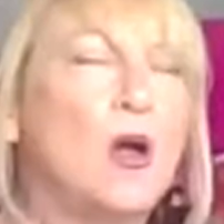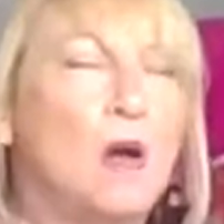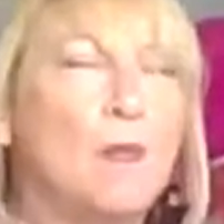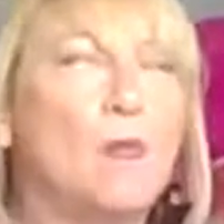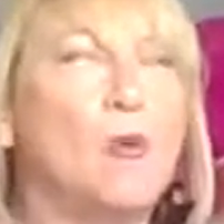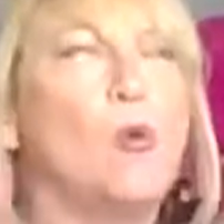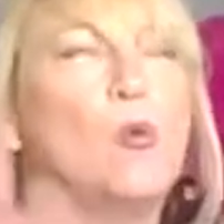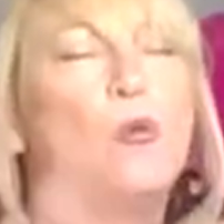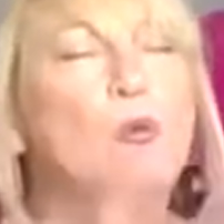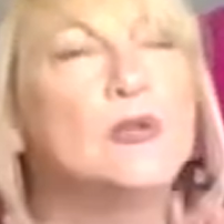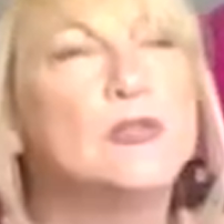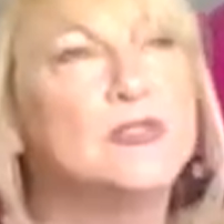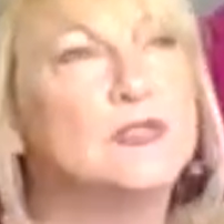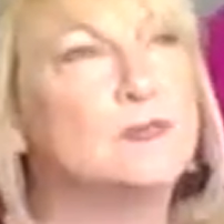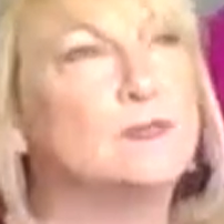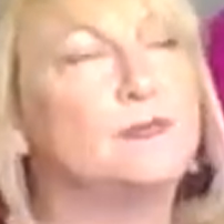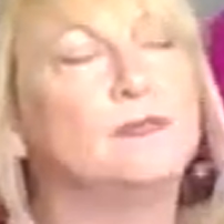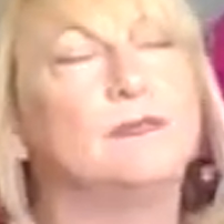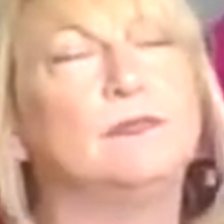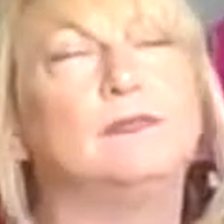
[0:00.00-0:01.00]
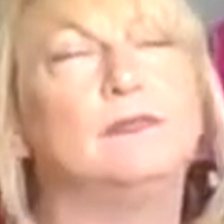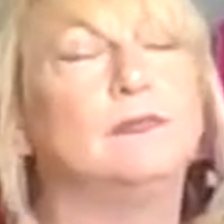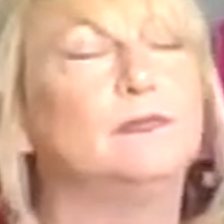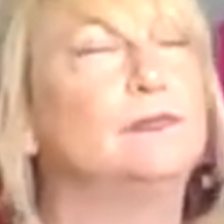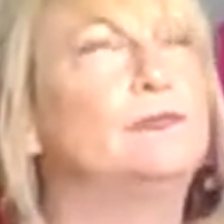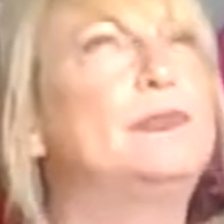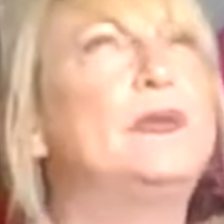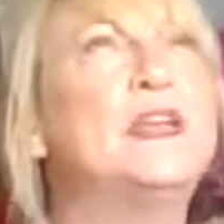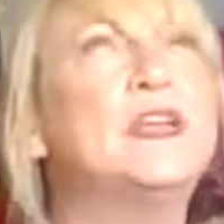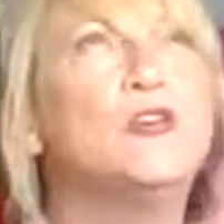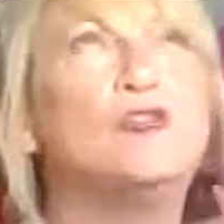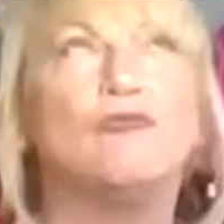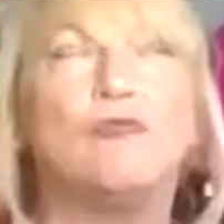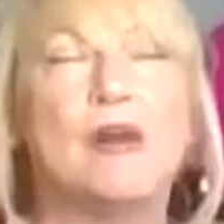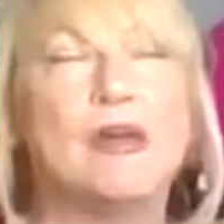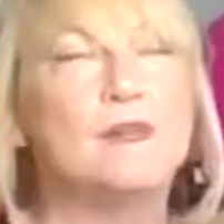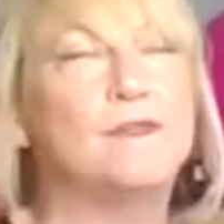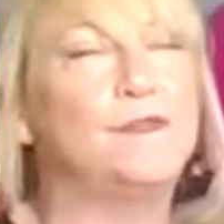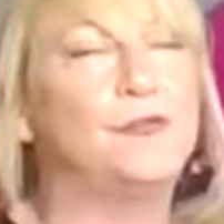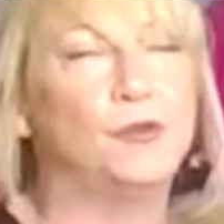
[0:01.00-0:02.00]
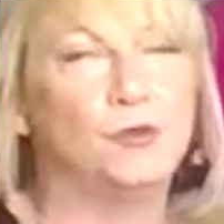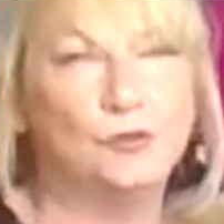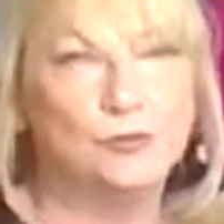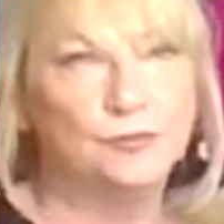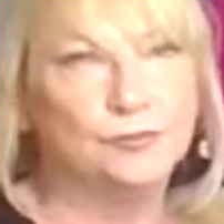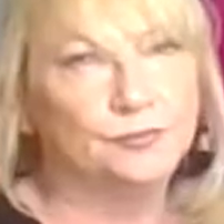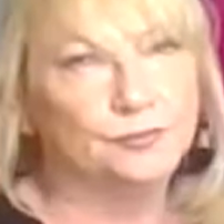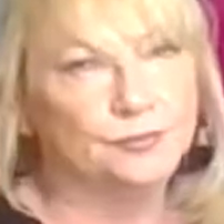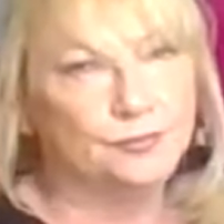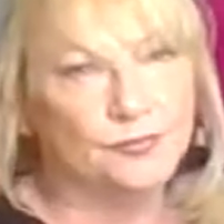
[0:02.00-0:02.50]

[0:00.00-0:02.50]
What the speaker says: always being grateful.